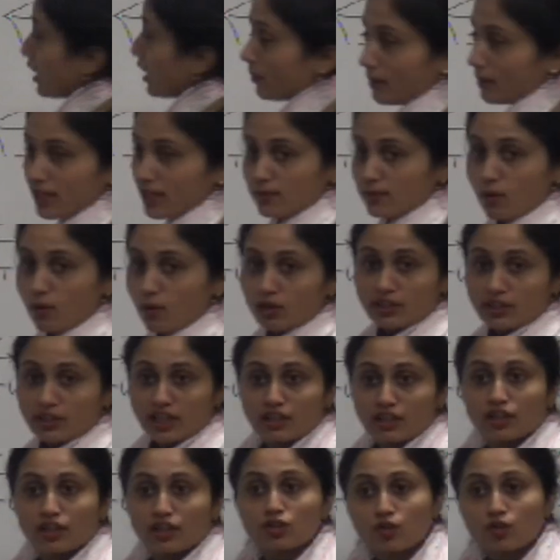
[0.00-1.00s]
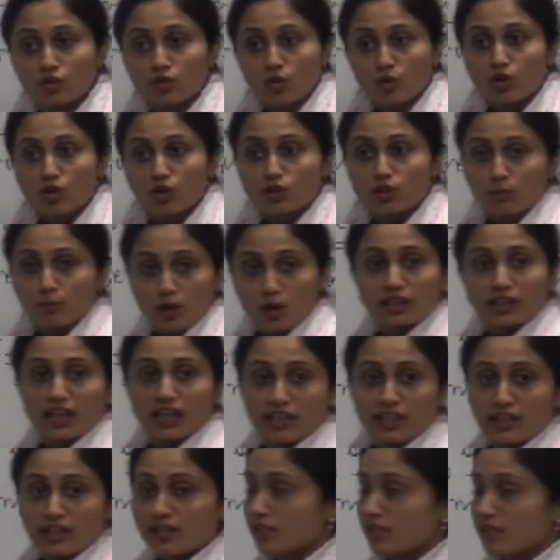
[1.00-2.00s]
spontaneous or
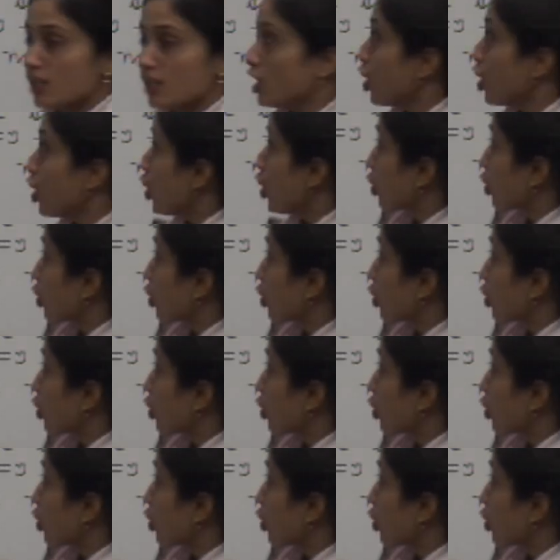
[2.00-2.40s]
non-spontaneous. So